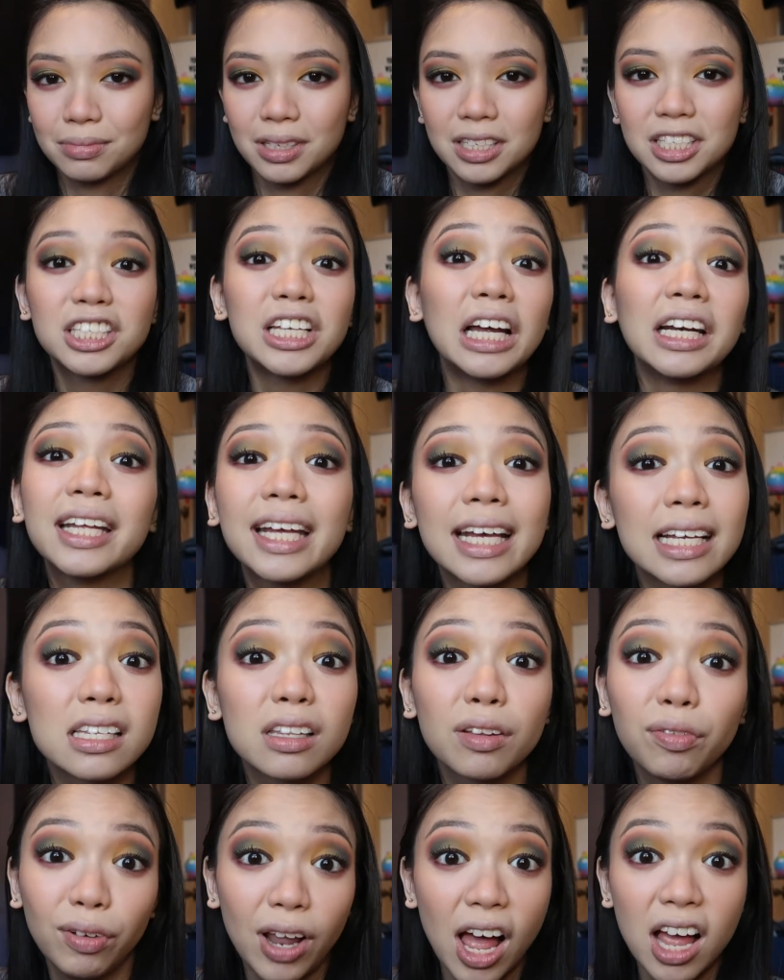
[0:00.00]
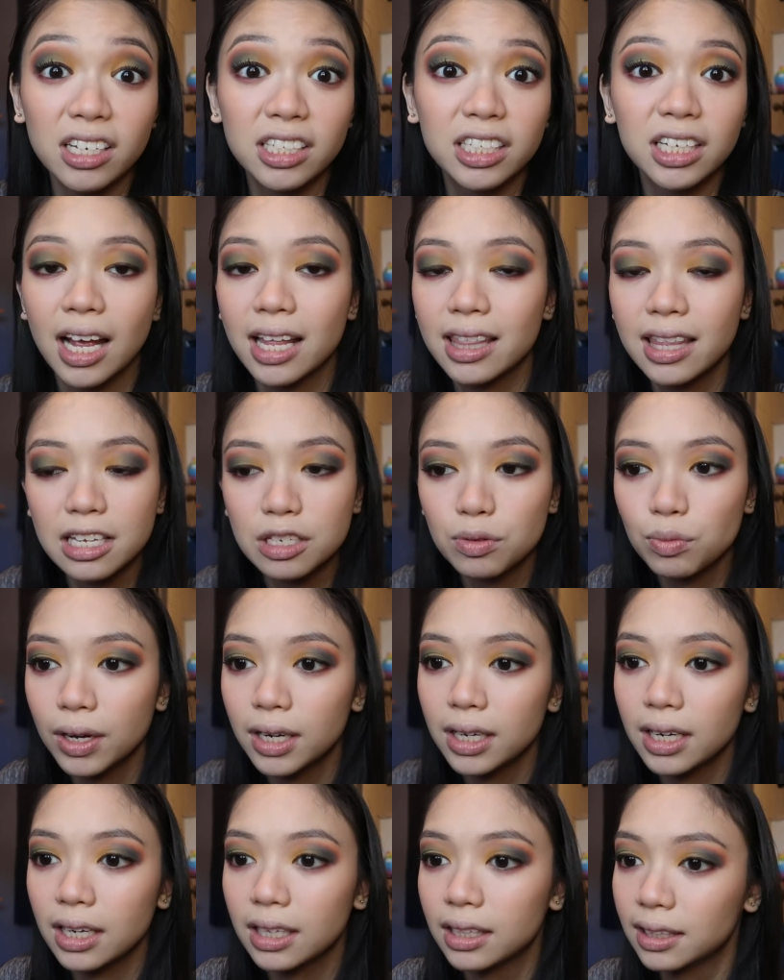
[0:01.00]
sun-kissed flush. This
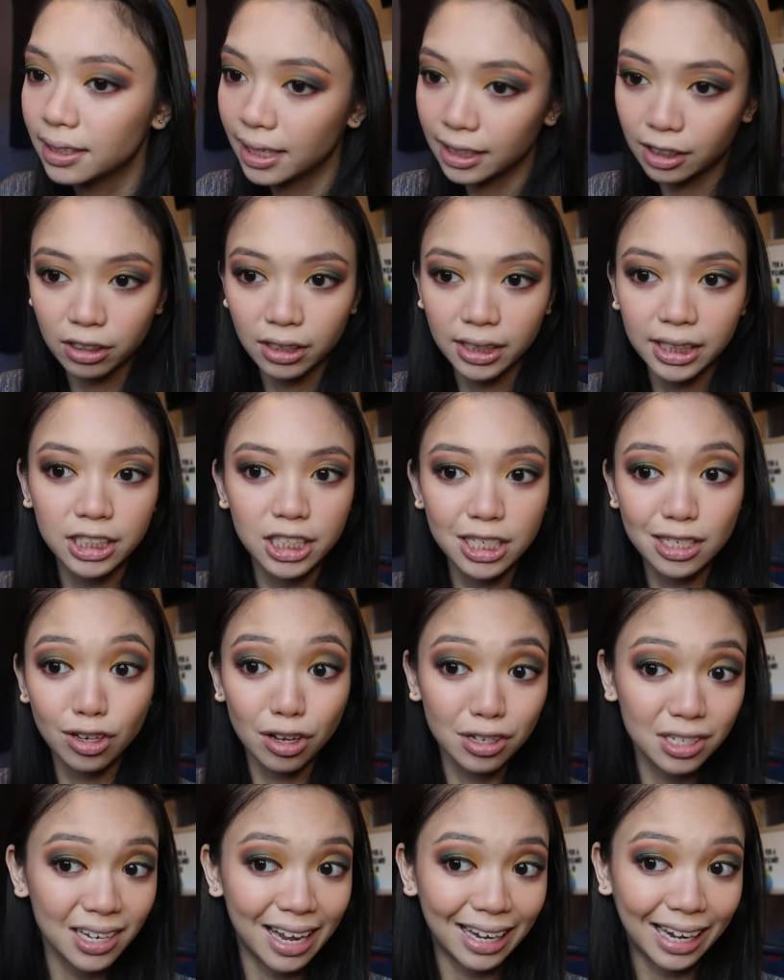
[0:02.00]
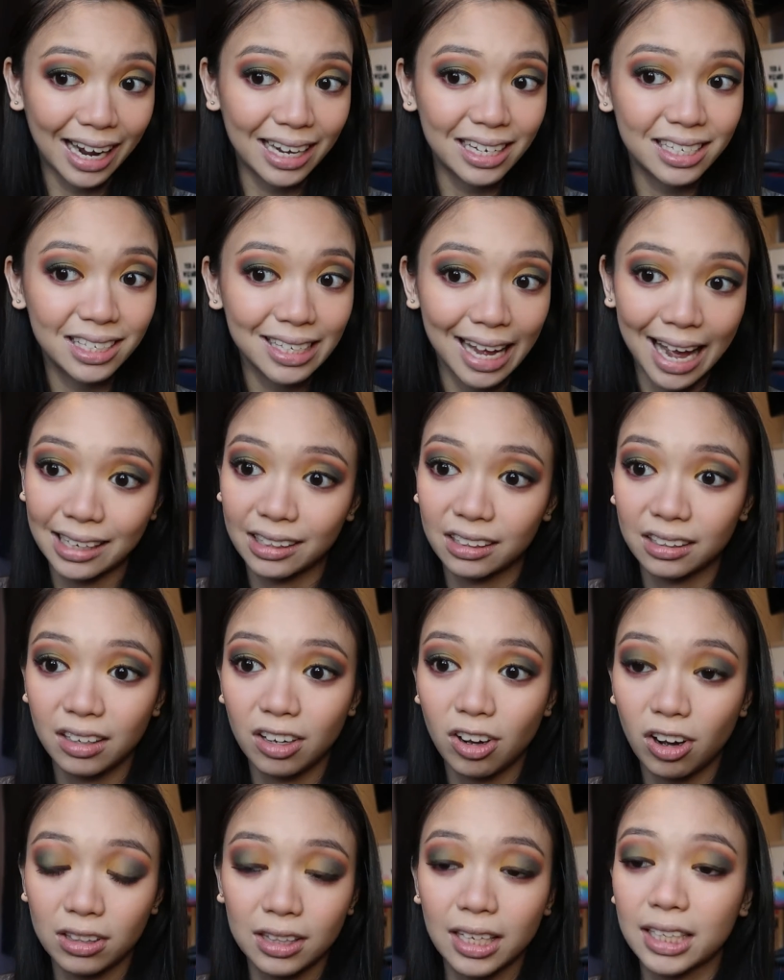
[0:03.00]
one literally just looks like I sat
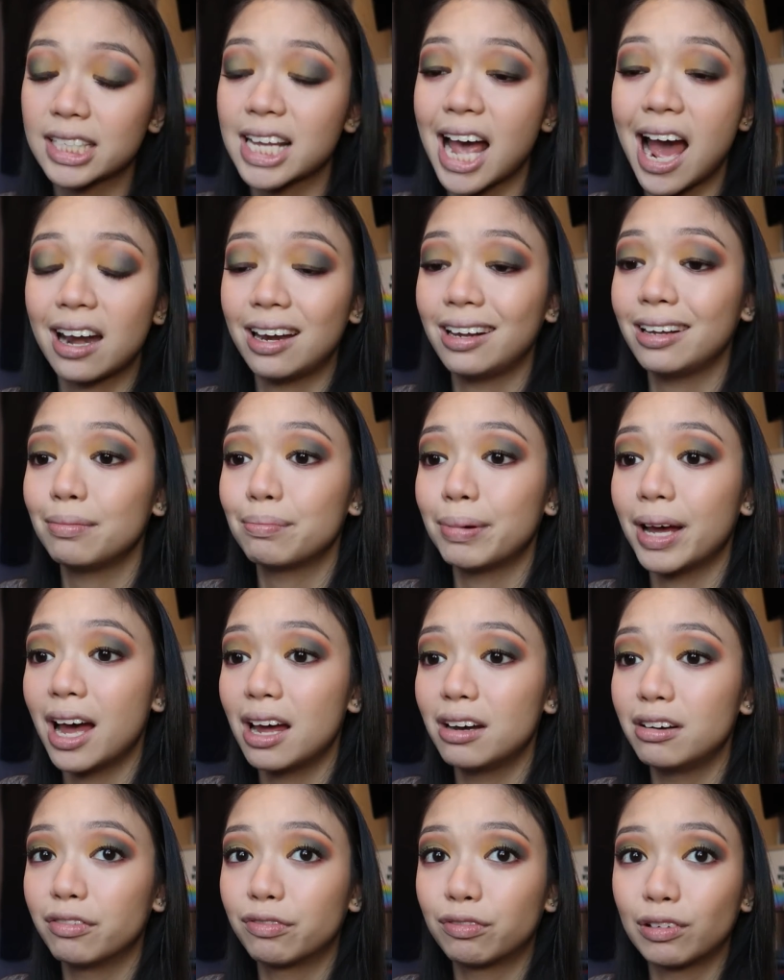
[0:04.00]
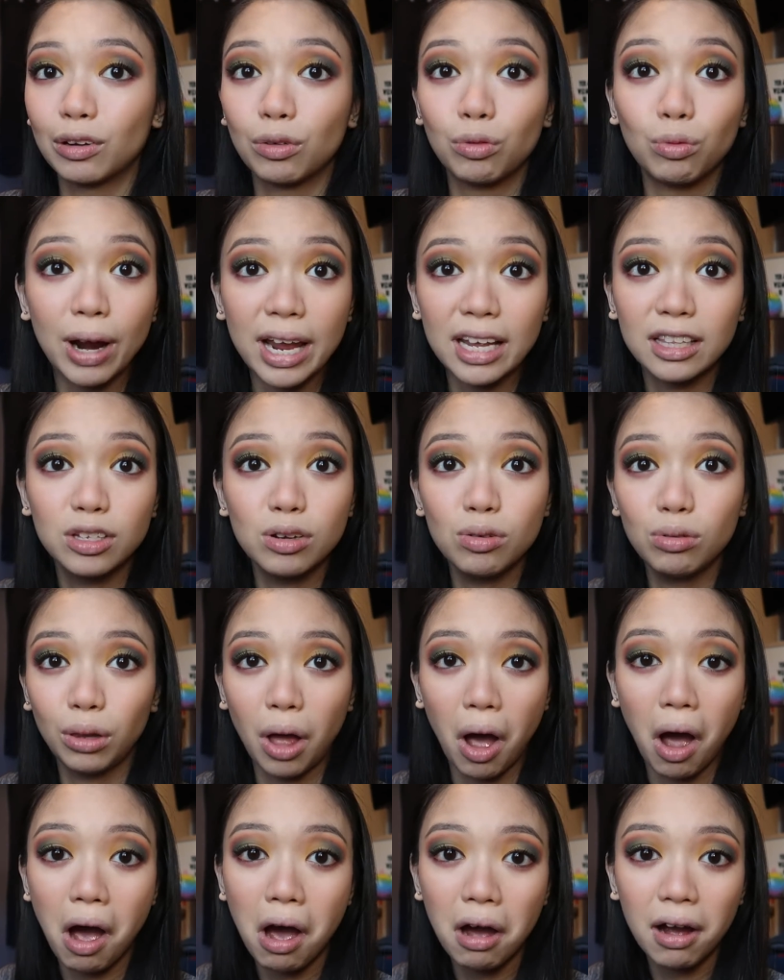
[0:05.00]
on the tanning bed for way too
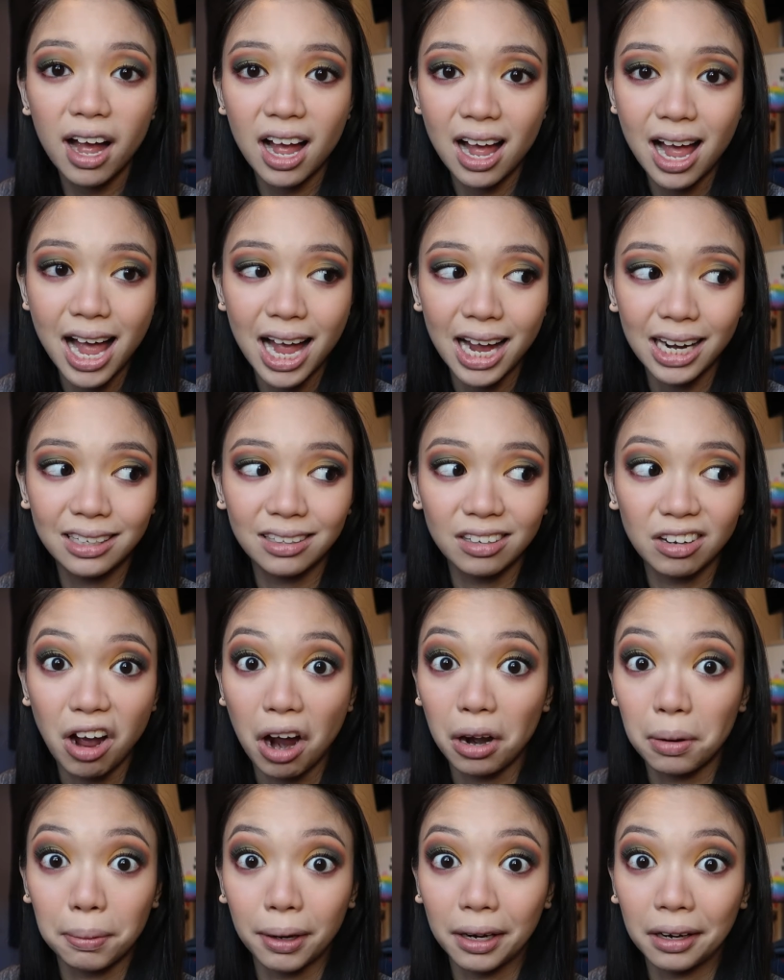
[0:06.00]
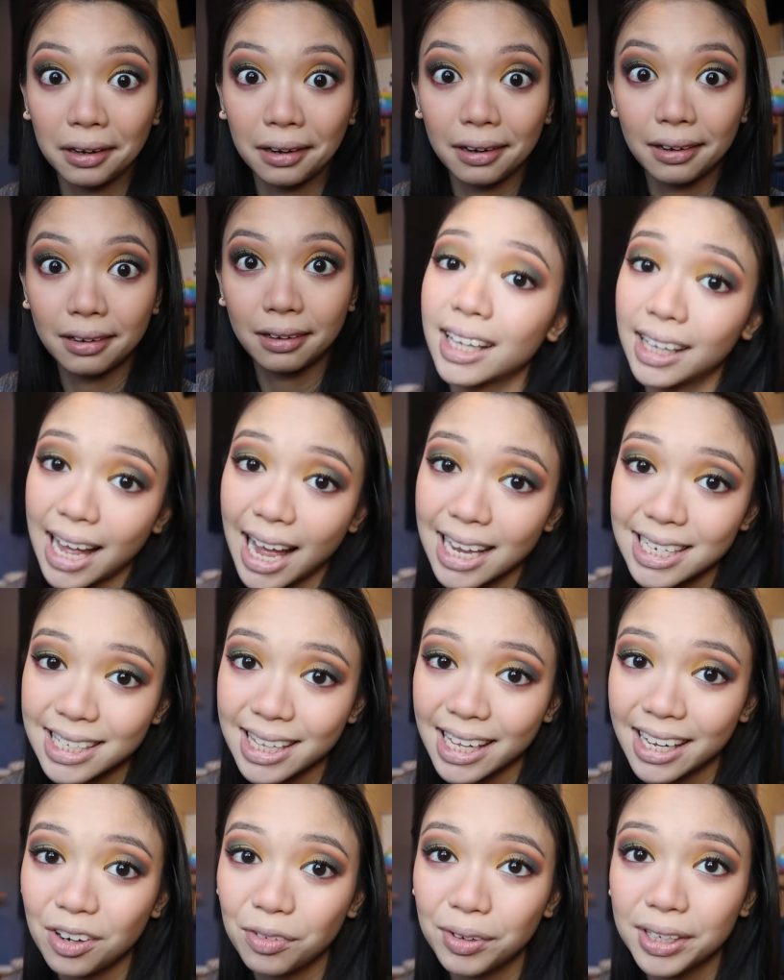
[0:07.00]
long and got burned. The last
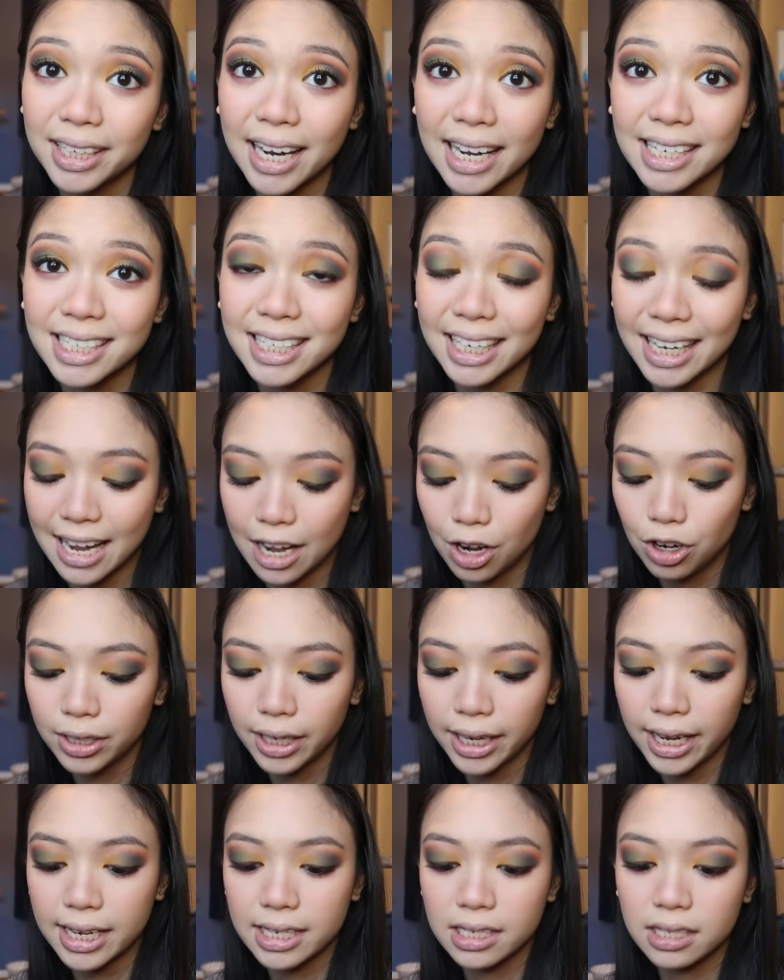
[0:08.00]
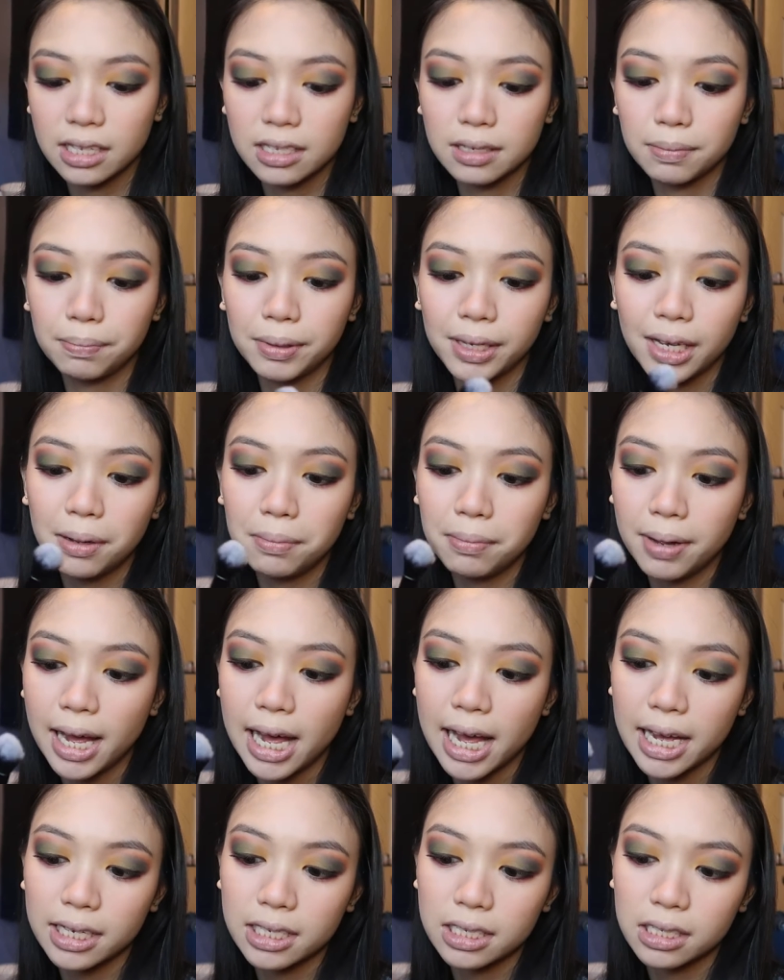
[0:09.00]
thing we're testing out is this
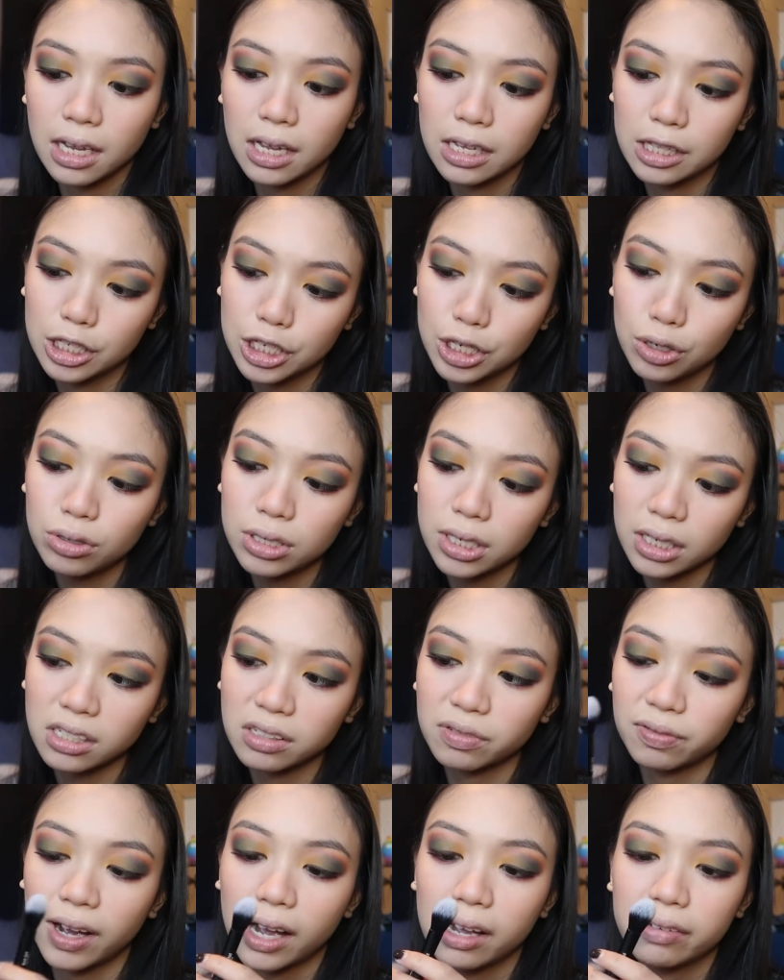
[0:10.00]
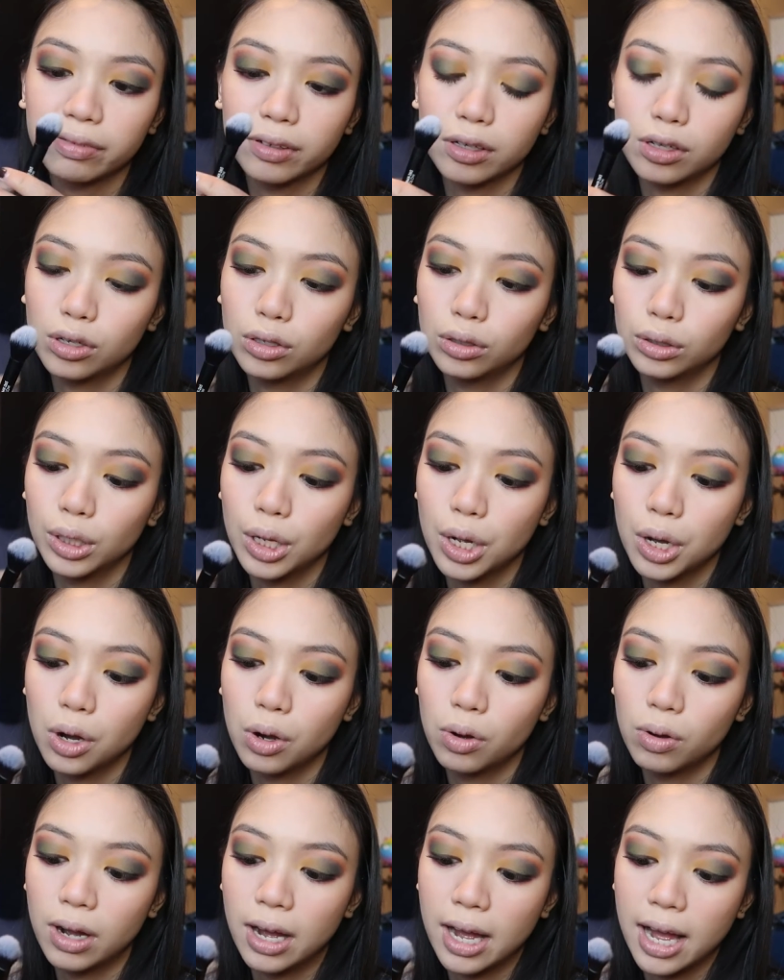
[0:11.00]
BMX 265
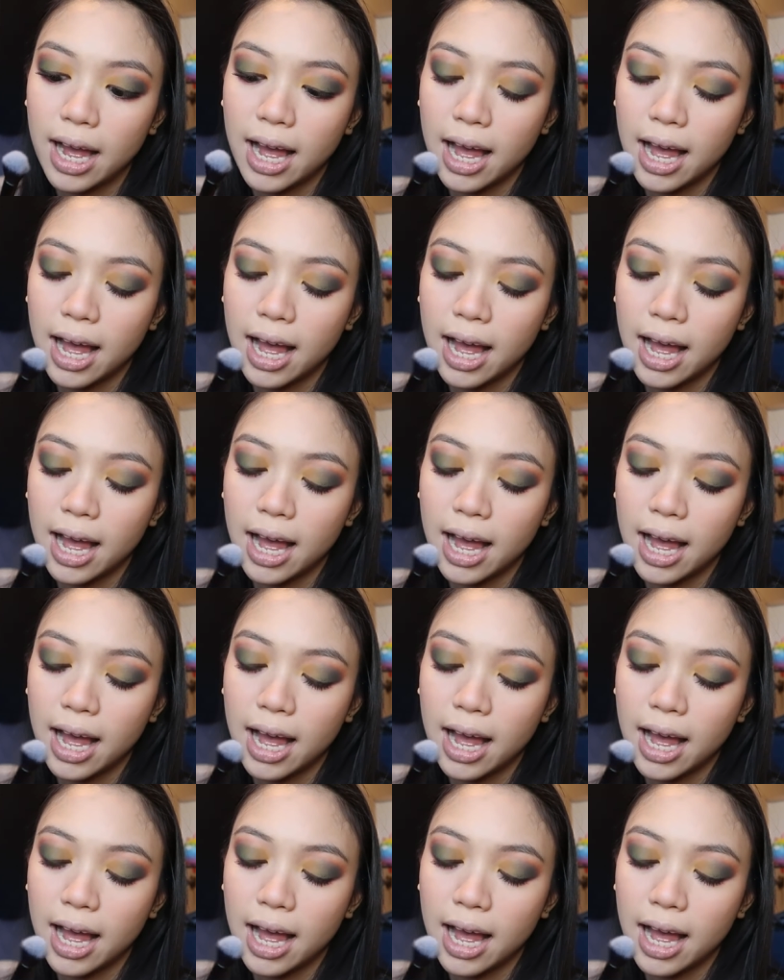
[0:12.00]
Glow